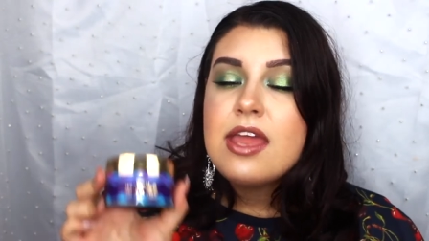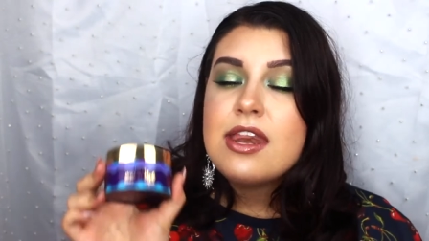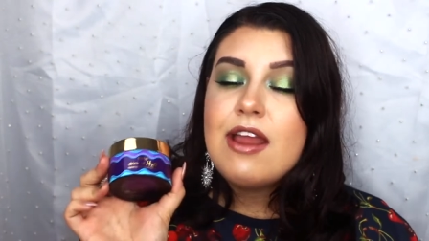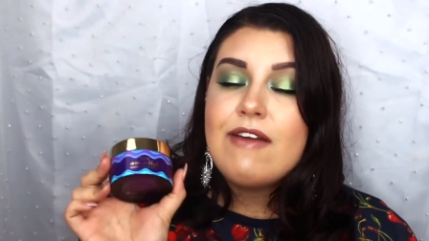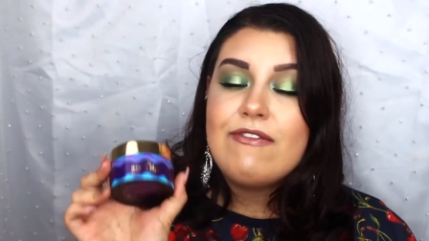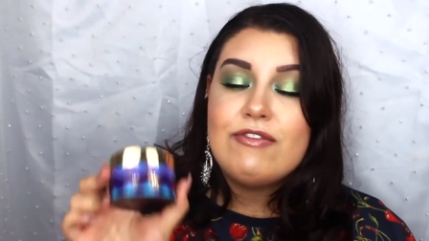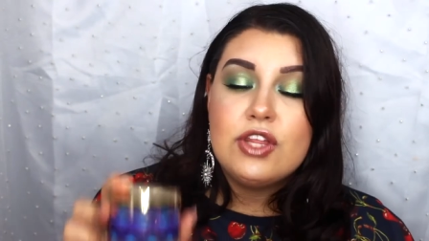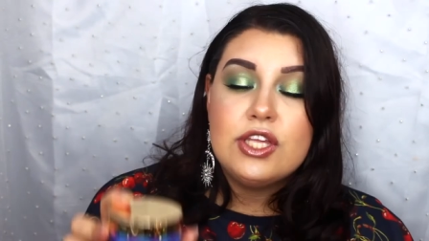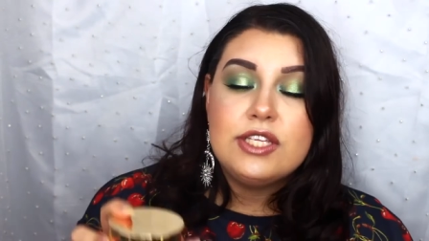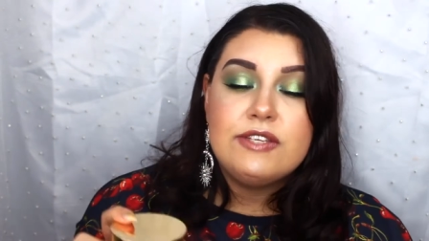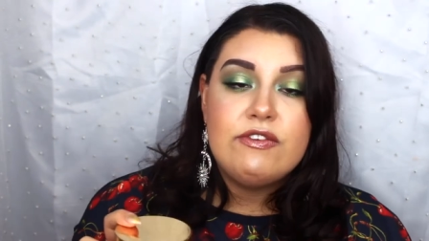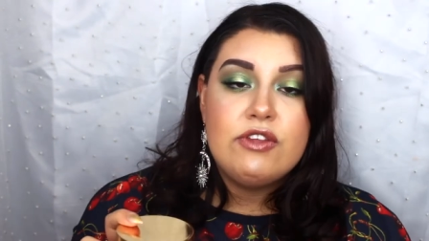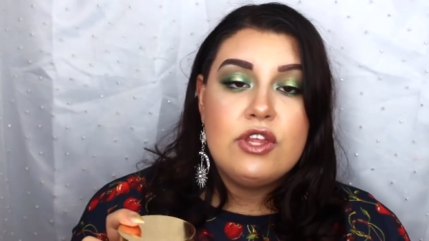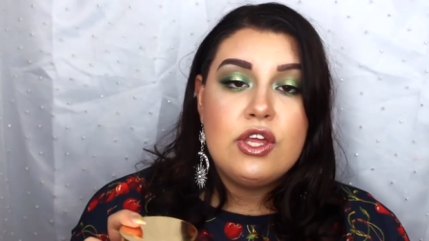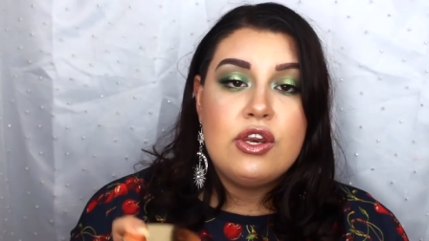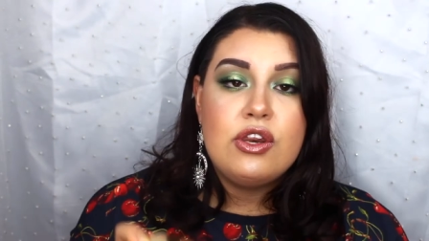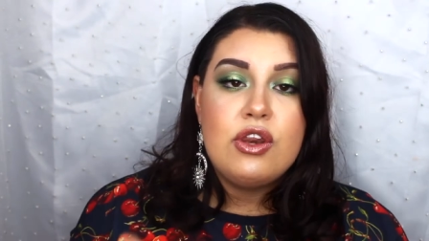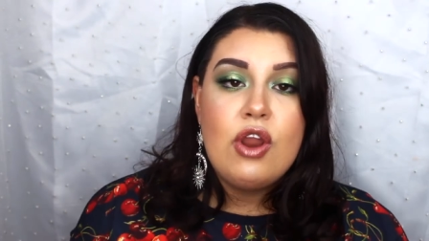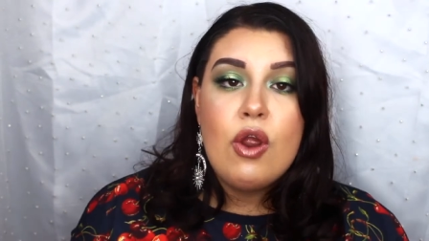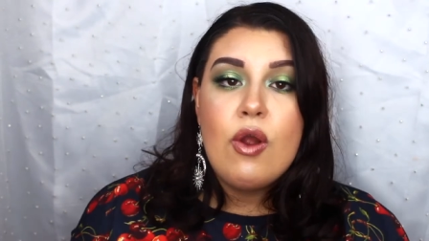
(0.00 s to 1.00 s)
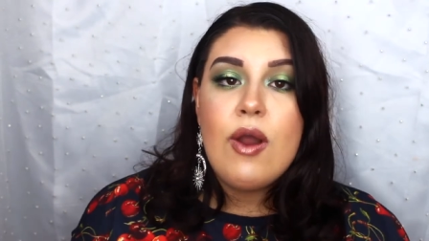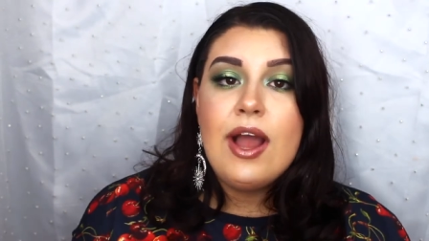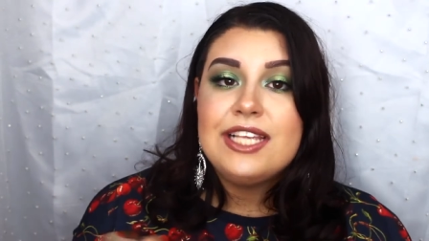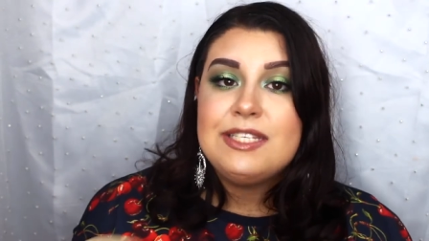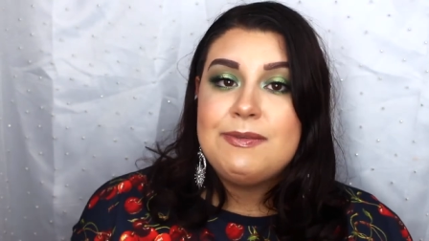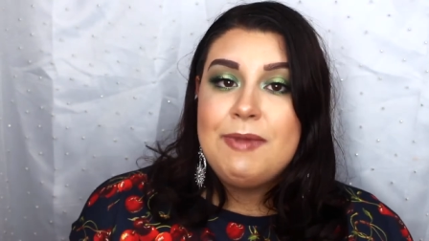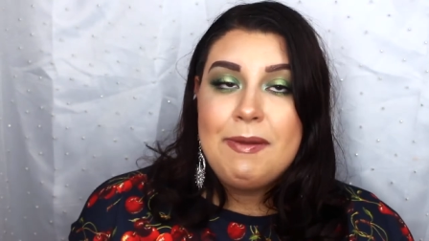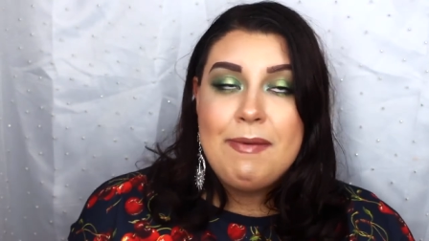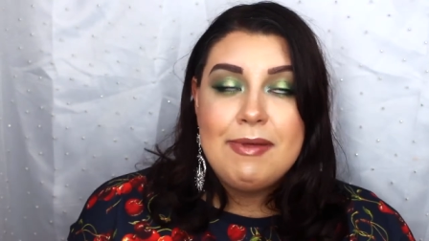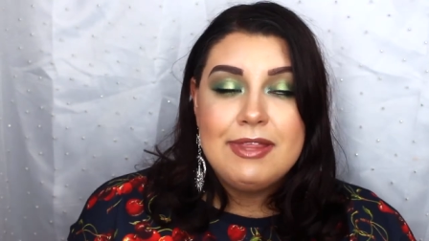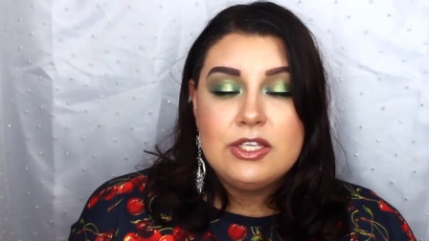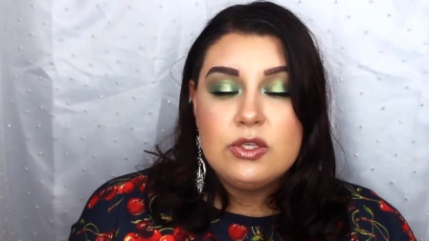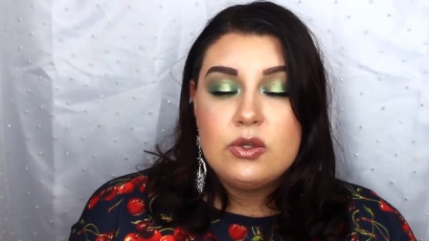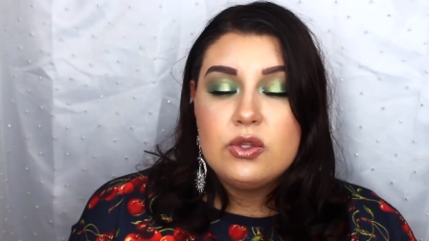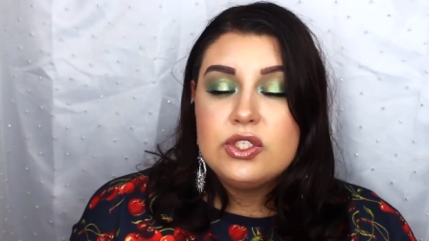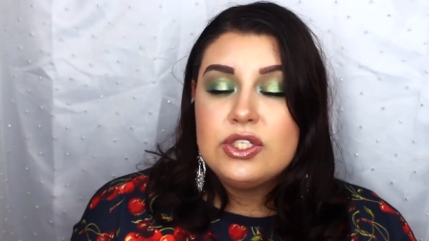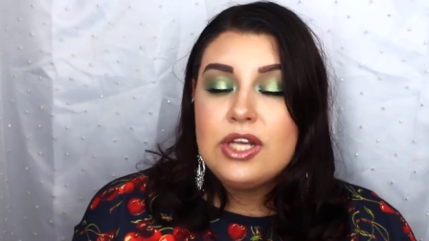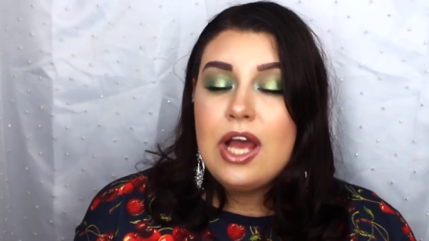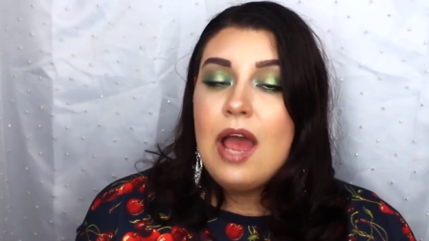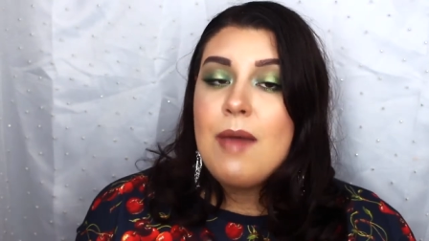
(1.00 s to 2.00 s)
Now, for those of you that know, I speak about this all
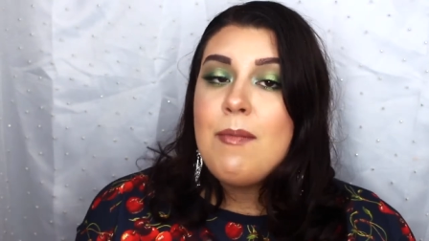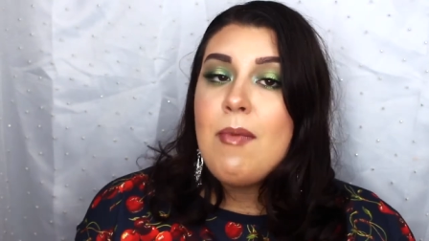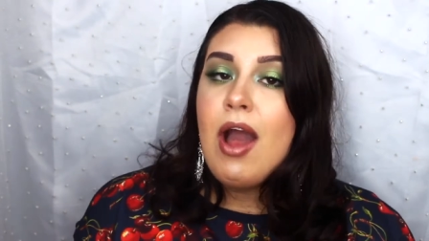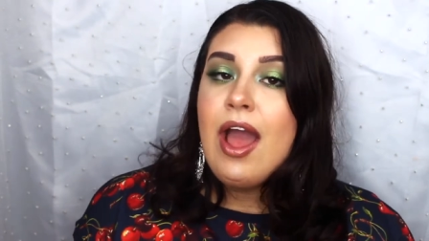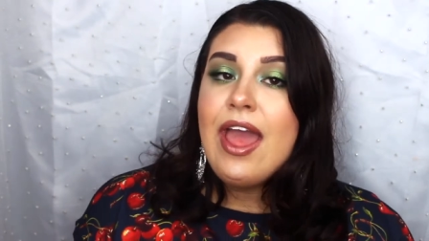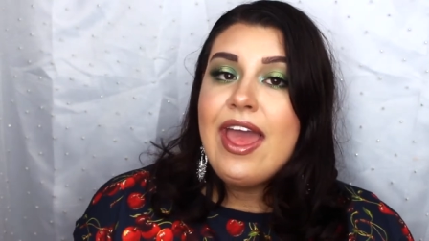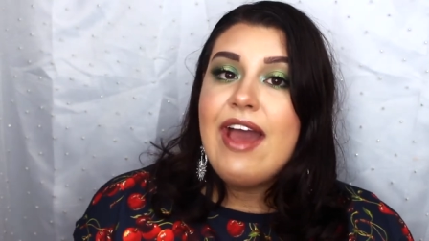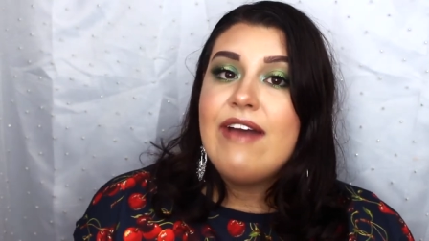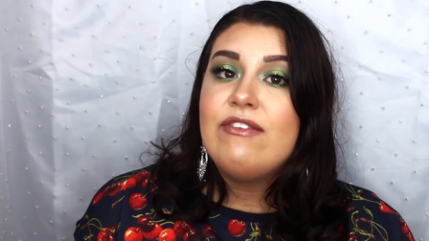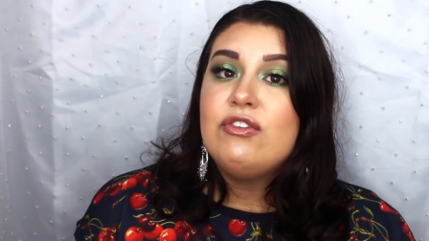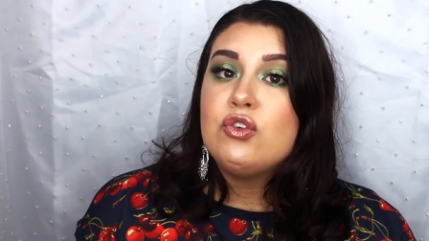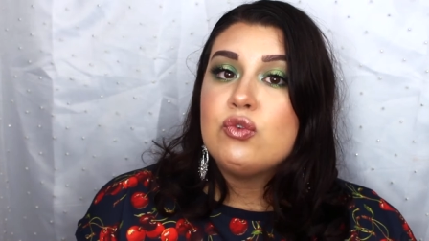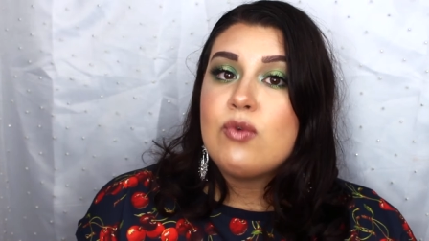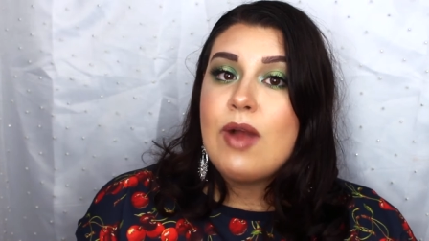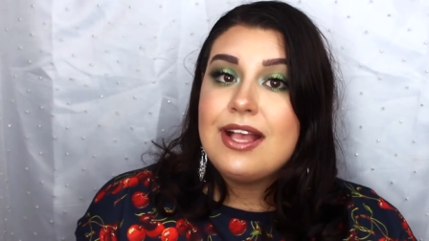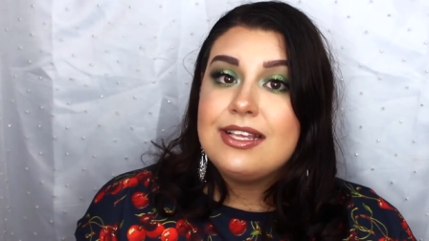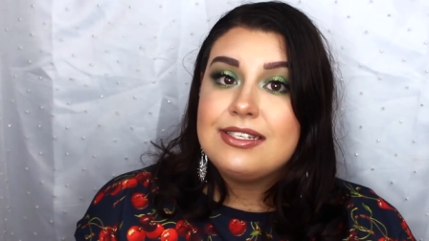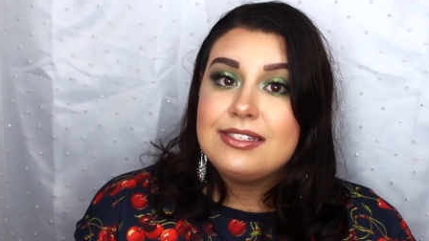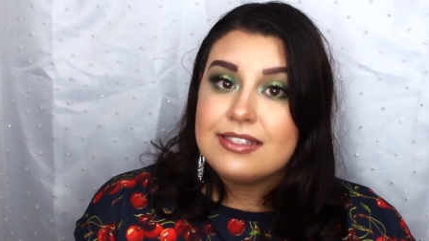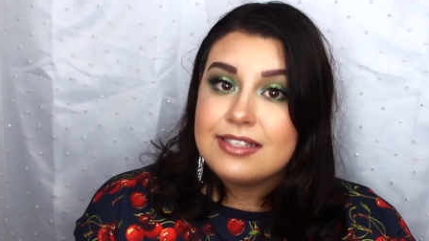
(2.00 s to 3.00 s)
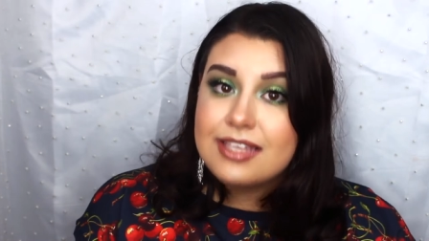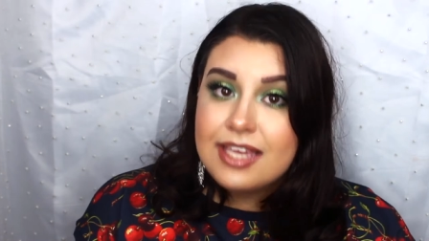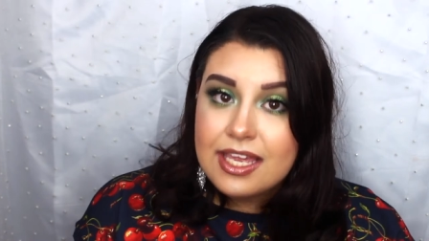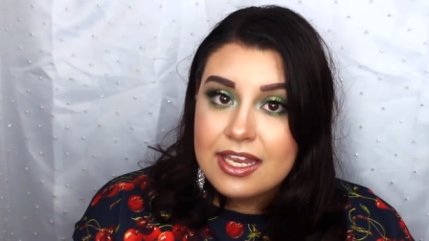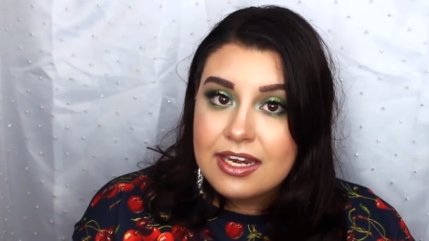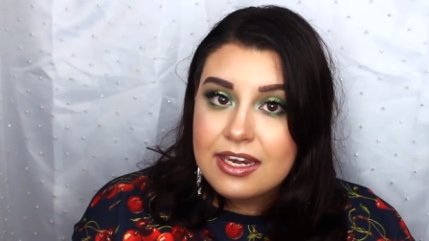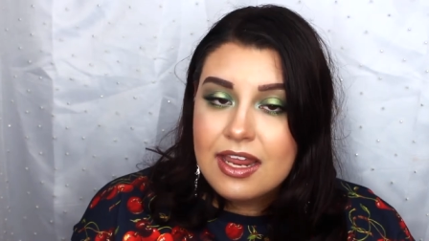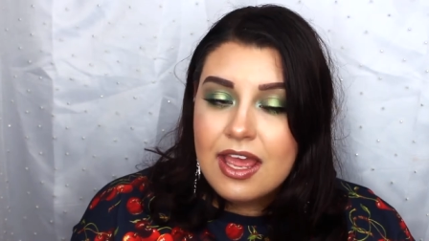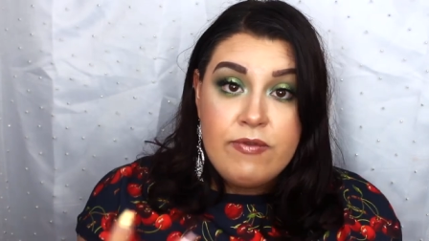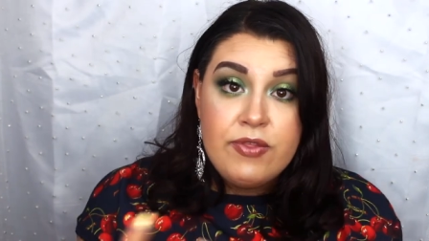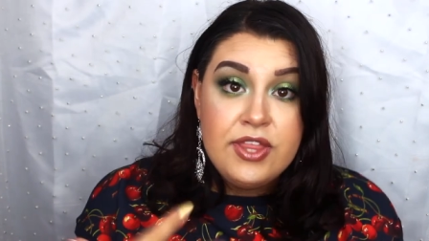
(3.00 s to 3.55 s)
the time, I have dry skin.